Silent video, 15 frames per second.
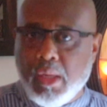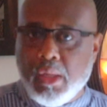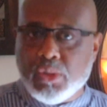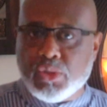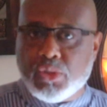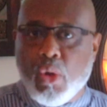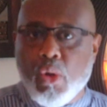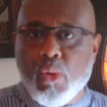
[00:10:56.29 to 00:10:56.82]

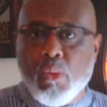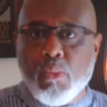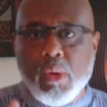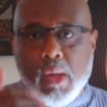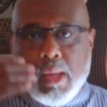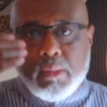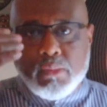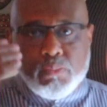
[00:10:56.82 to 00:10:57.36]
So
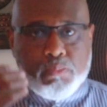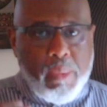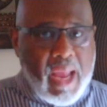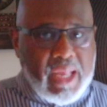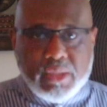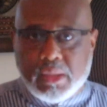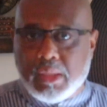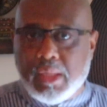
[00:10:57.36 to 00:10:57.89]

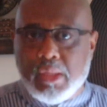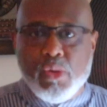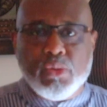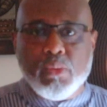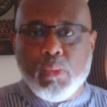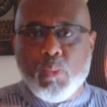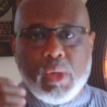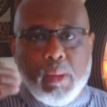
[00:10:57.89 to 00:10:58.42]

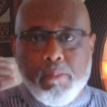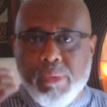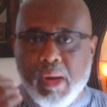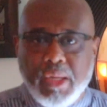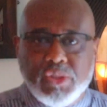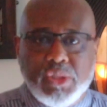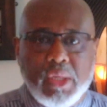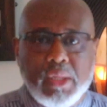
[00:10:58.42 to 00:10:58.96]
basically, with a
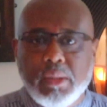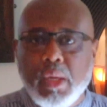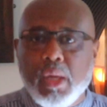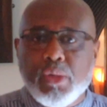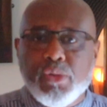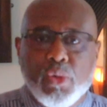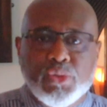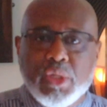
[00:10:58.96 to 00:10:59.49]
budget,
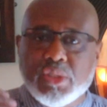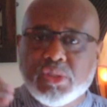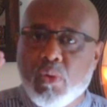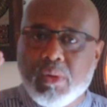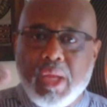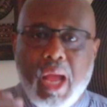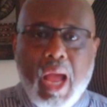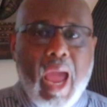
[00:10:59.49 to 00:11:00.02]
you're just
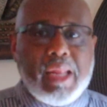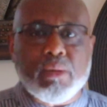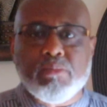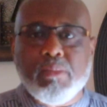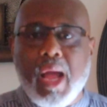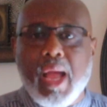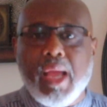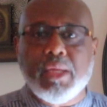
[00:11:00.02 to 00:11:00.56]
going to
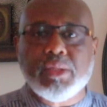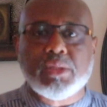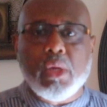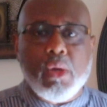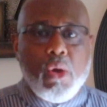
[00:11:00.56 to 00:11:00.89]
itemize